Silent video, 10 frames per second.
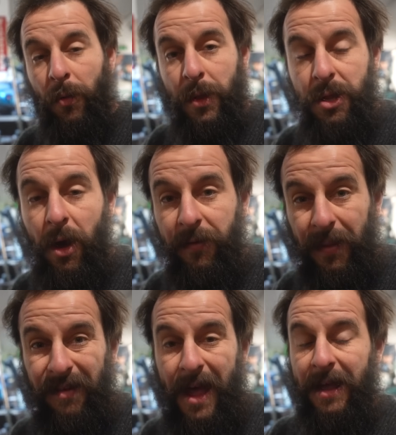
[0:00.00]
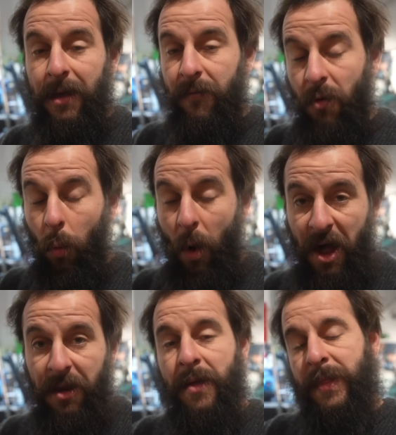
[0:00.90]
on the side of the tank. I've got
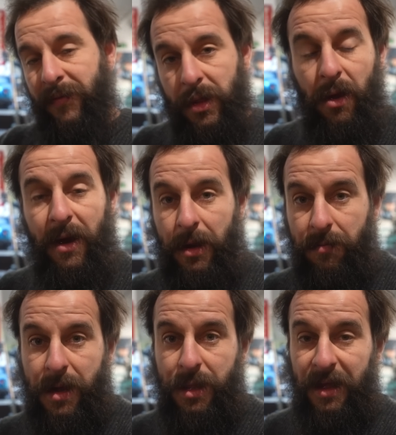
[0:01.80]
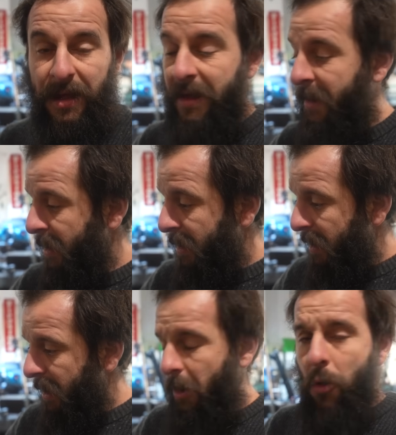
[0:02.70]
one, the other side is missing.
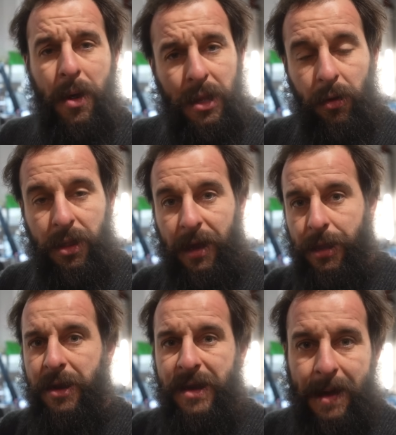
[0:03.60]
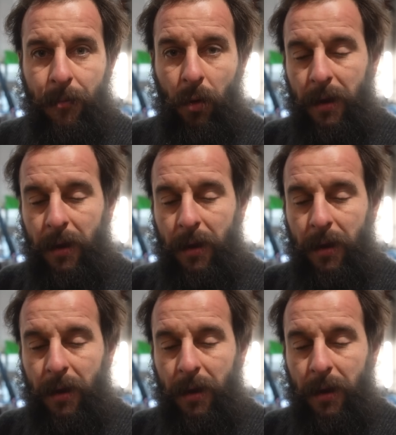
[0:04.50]
It almost looks like it's enamel,